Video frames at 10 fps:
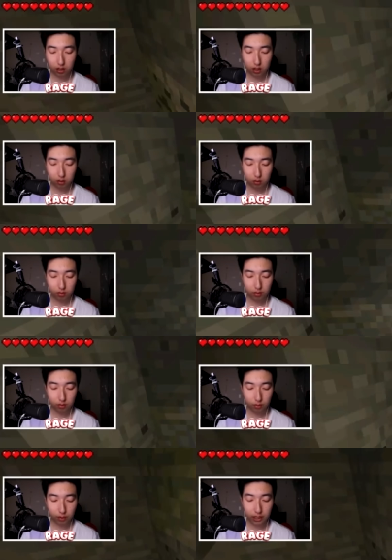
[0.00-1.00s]
Okay,
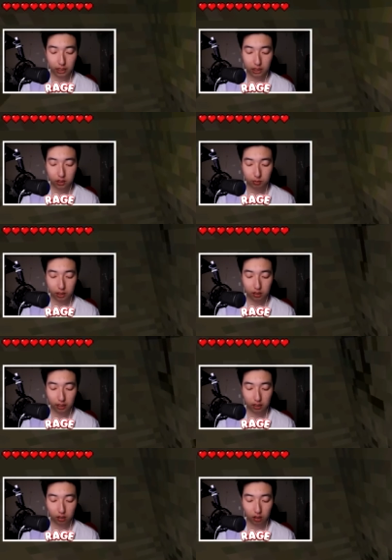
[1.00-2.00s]
we need to be
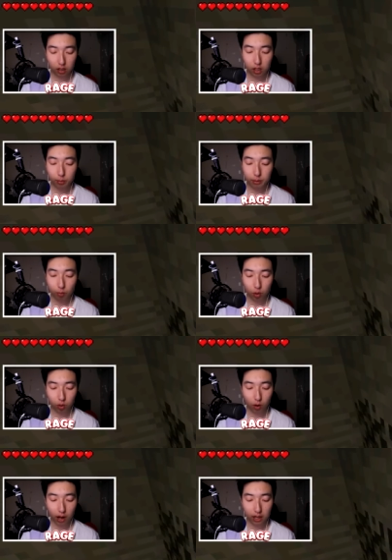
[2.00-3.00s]
like a little bit more
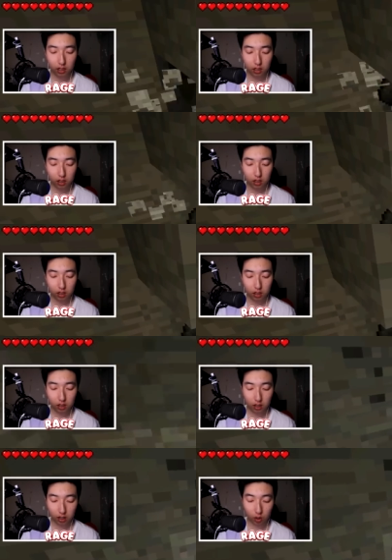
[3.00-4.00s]
quiet.
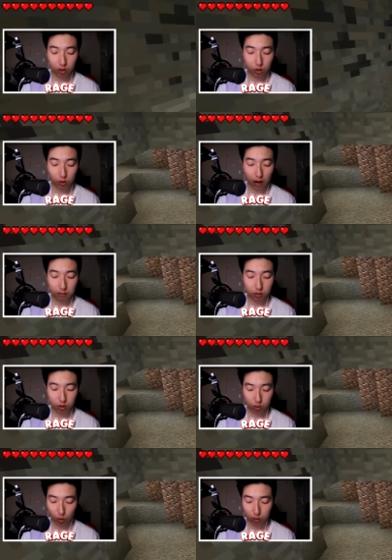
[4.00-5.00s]
Dude, I'm
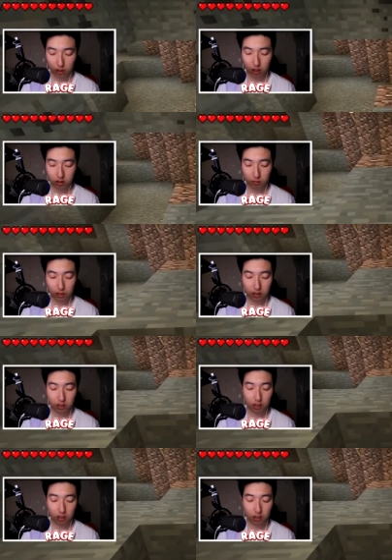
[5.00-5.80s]
so scared something's